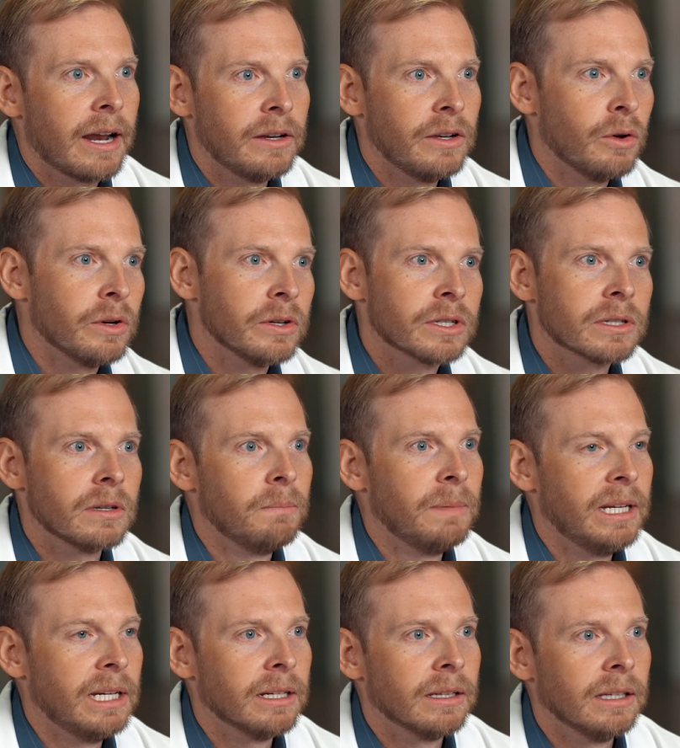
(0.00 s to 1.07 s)
I noticed
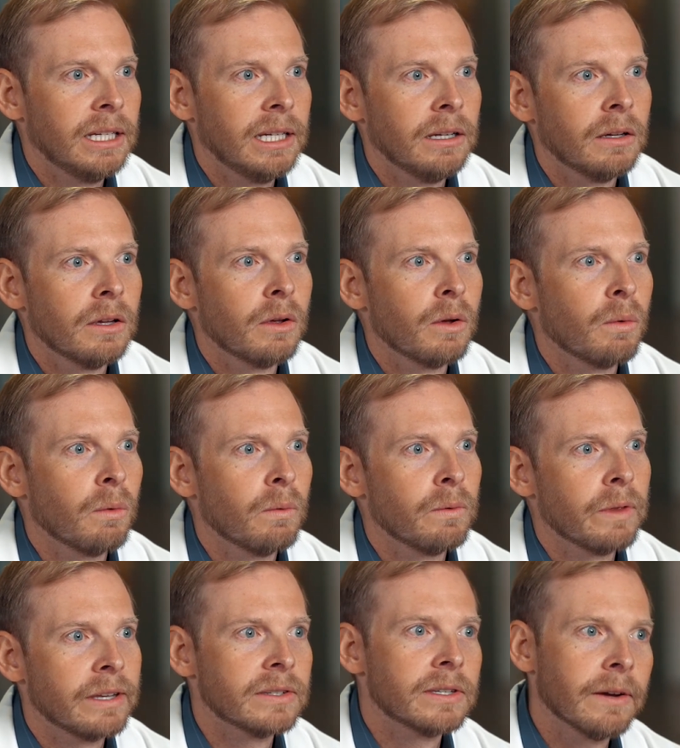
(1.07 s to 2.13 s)
immediately
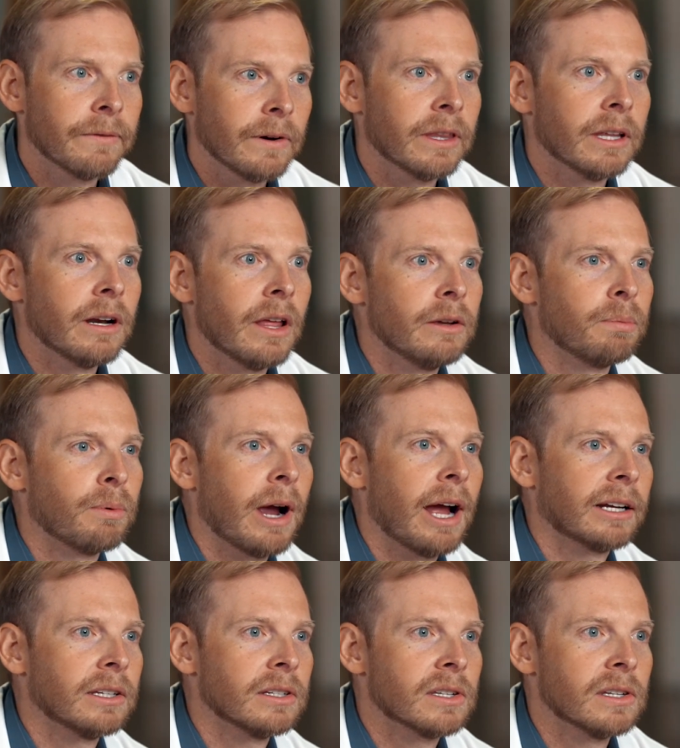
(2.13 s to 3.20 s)
that's different than other
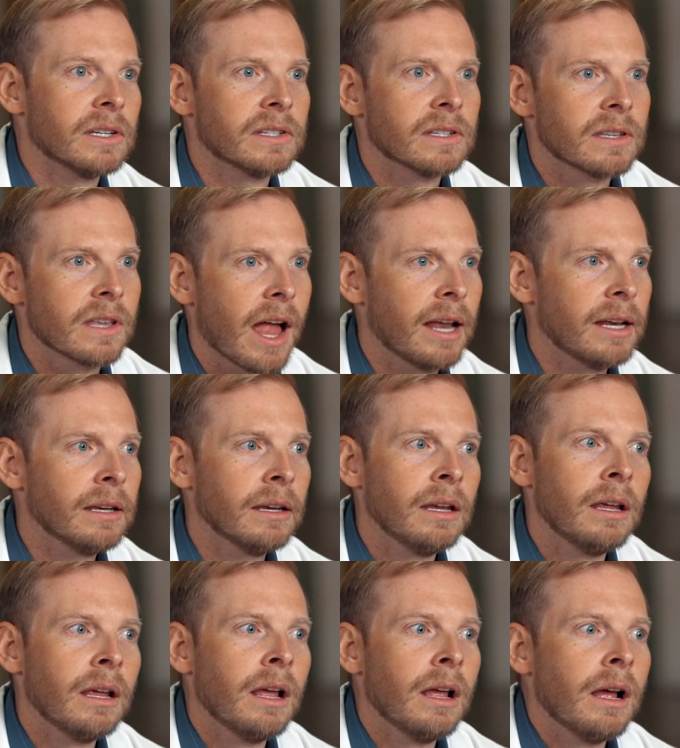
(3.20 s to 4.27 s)
practices is that
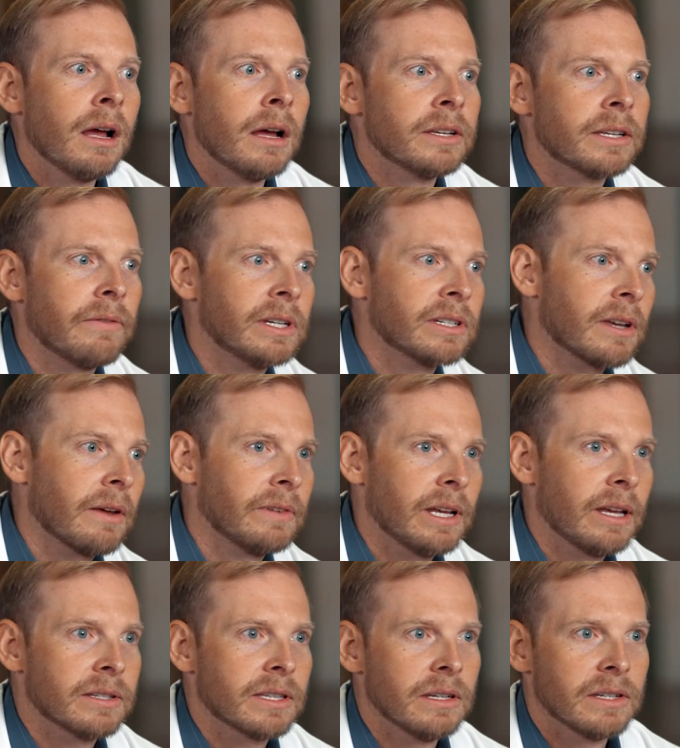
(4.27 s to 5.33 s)
7 to 7
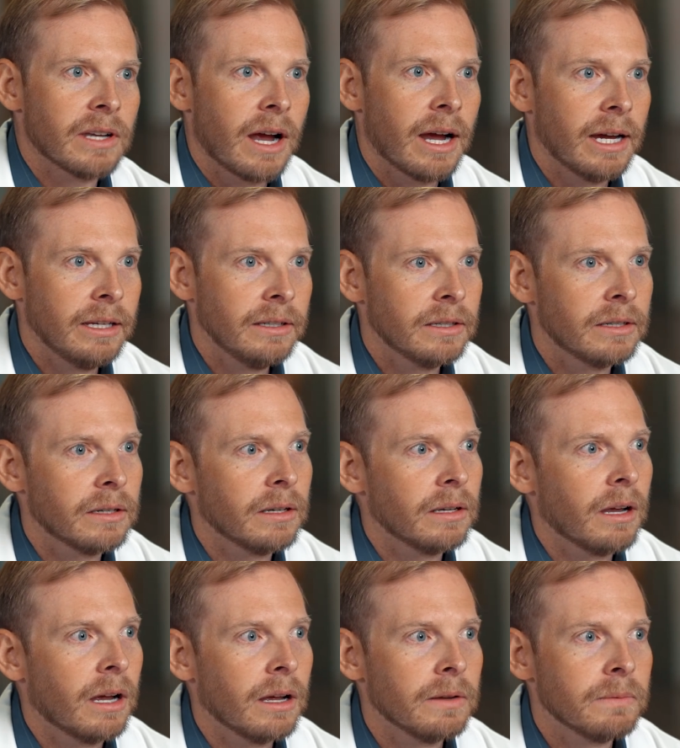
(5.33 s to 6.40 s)
has designed
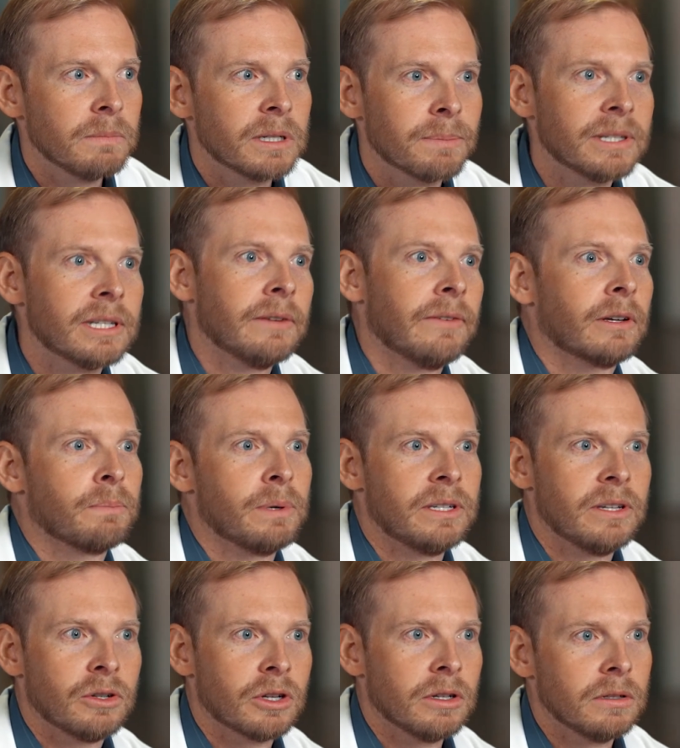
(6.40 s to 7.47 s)
uh, specific
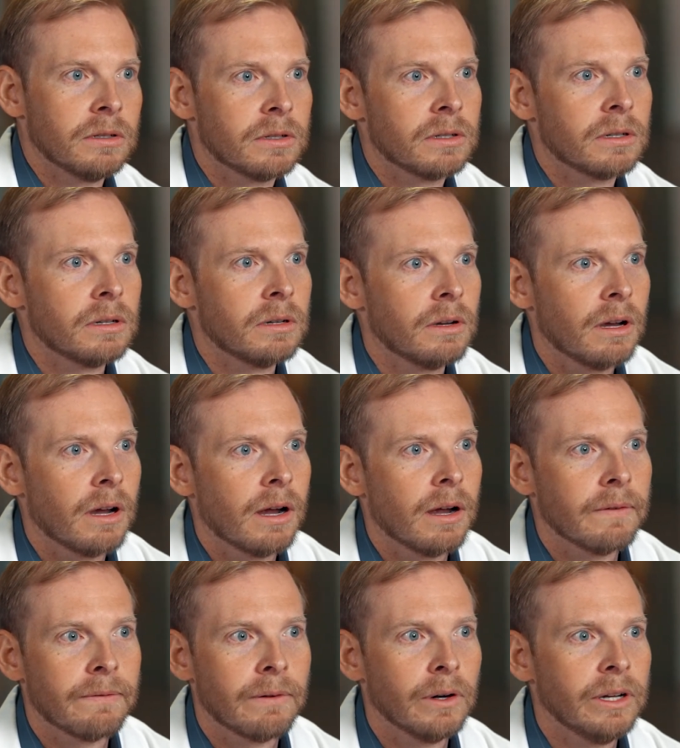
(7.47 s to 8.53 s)
positions uh,
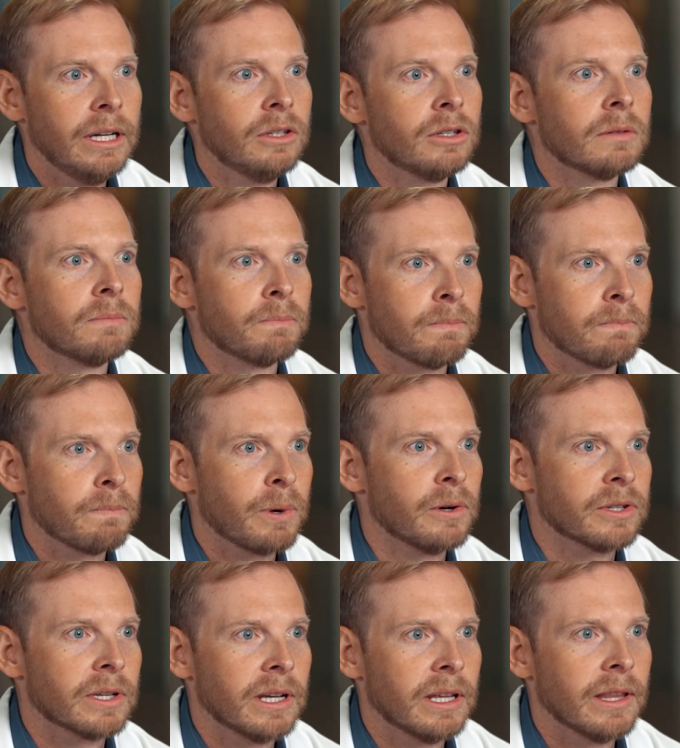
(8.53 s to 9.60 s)
for each
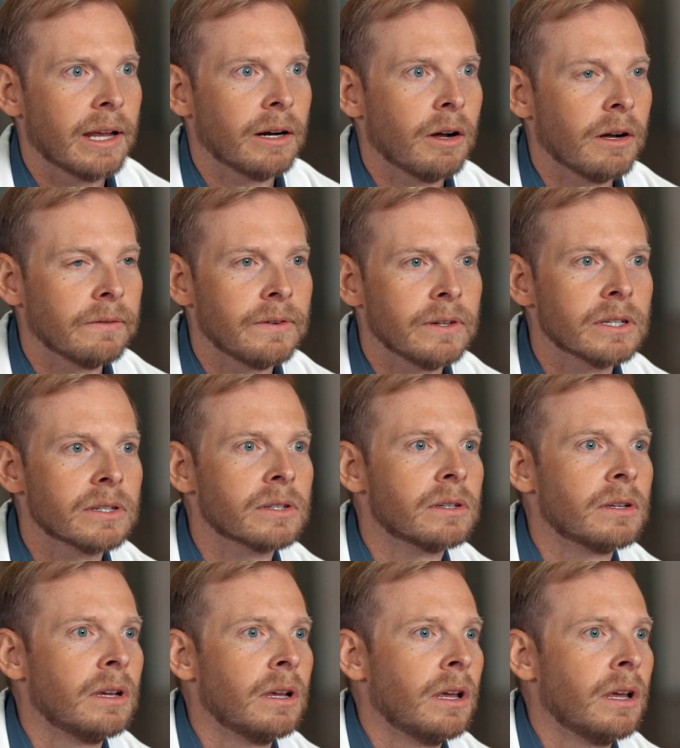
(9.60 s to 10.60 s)
person in that office.